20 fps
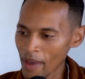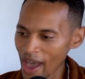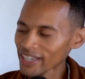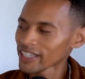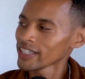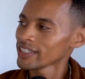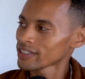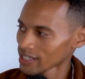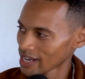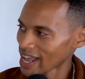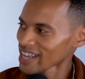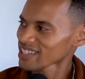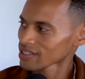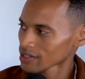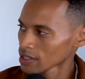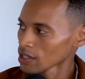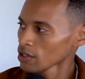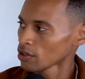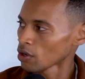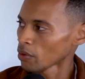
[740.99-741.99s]
back into that
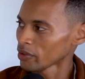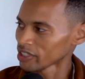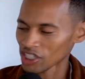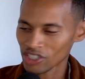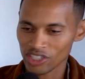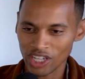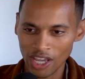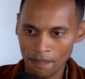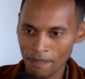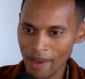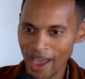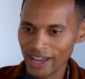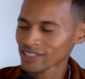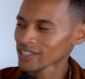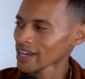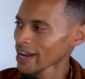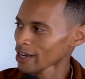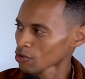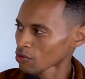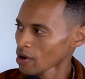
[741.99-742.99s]
steel and just getting back
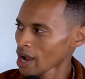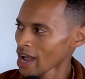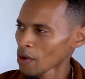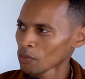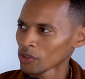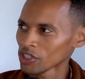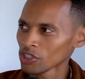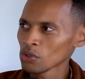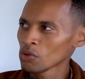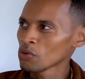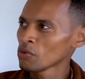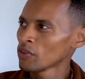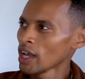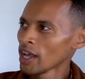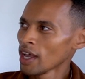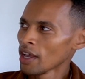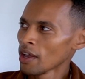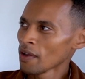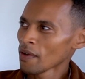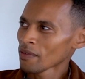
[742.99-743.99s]
into that grind. When you
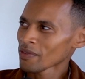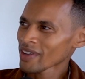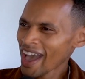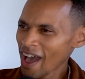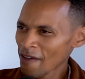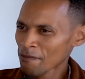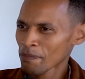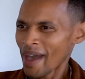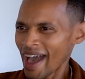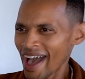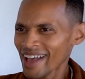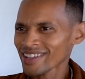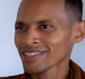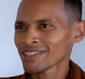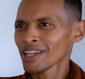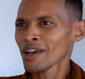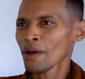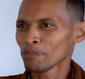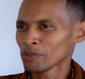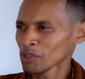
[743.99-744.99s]
have
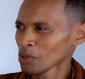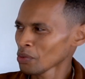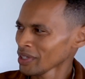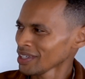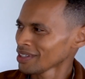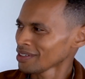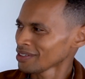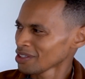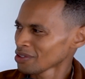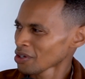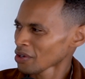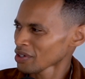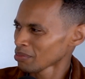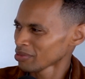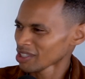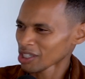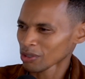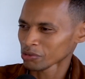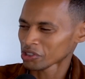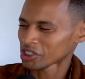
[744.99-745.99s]
passed up doing, you know, them
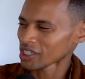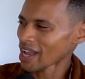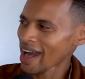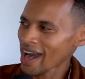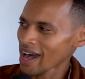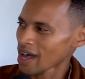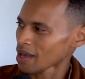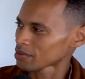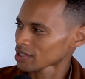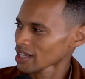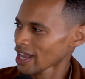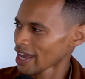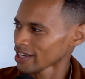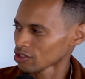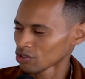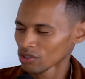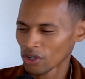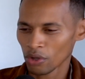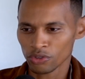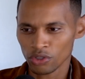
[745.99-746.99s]
little jobs,
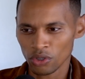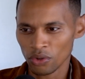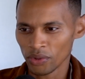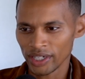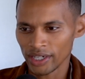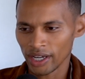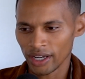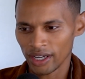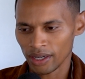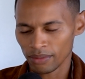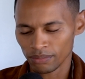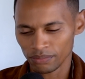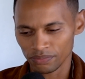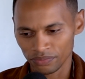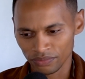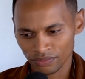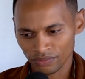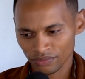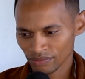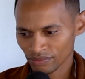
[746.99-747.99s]
like, you know, doing
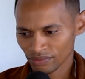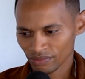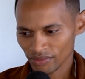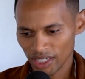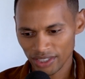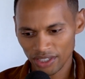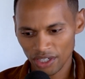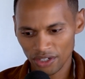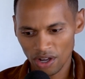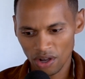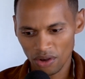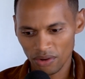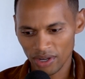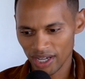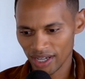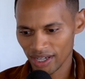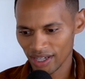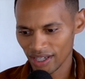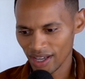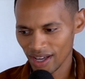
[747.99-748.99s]

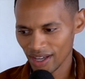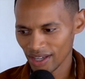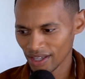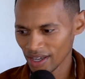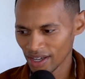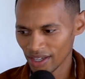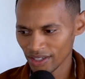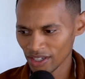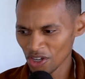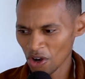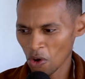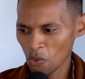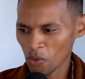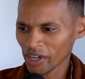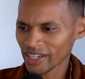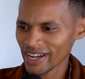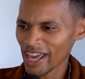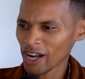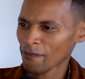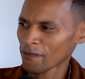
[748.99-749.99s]

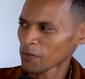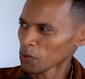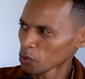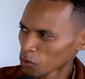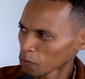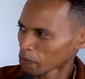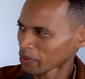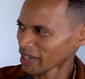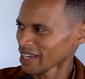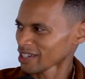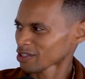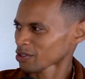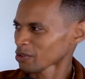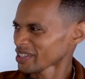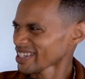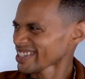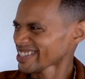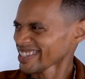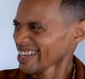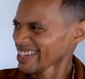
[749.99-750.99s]
working at a food place or
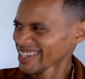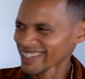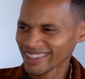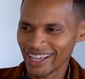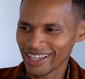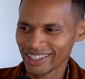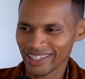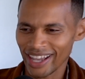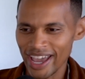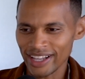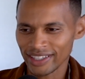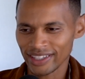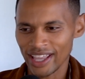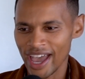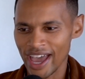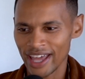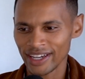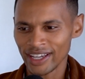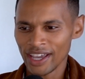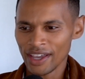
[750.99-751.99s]
just anything like
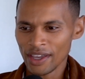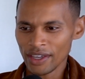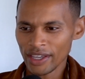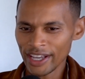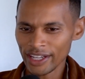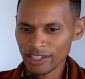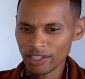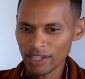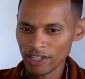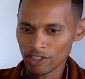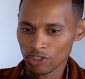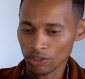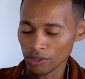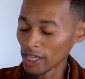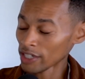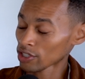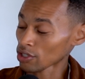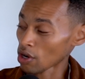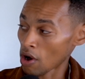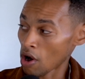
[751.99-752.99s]
that,
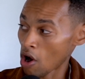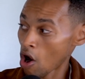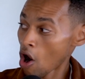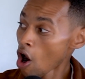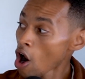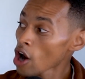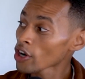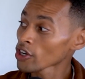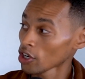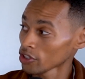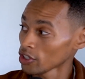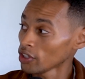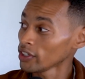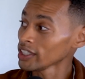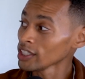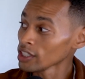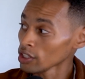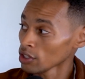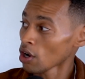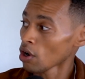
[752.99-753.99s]
it's hard on your
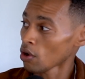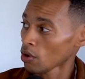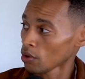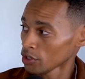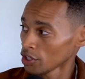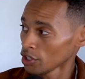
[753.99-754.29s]
ego,